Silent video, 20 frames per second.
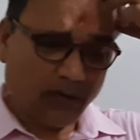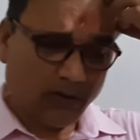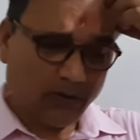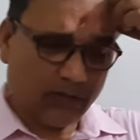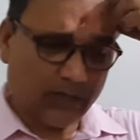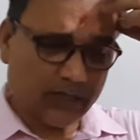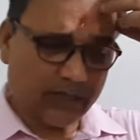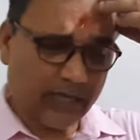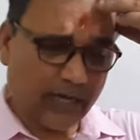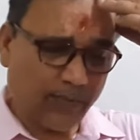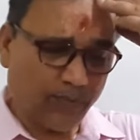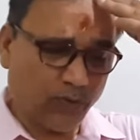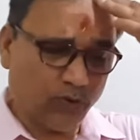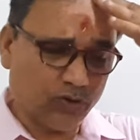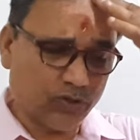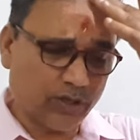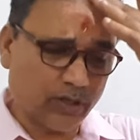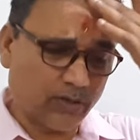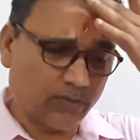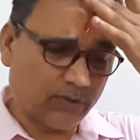the same
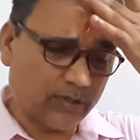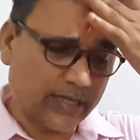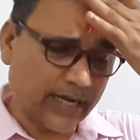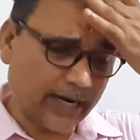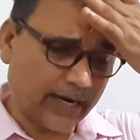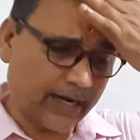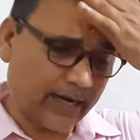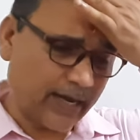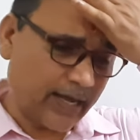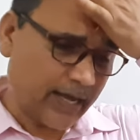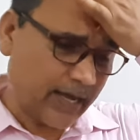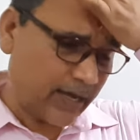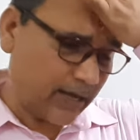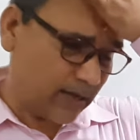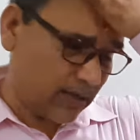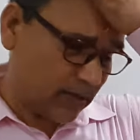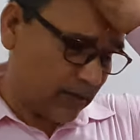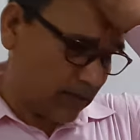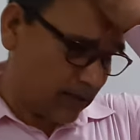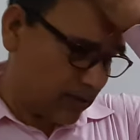question, second
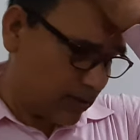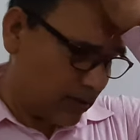A.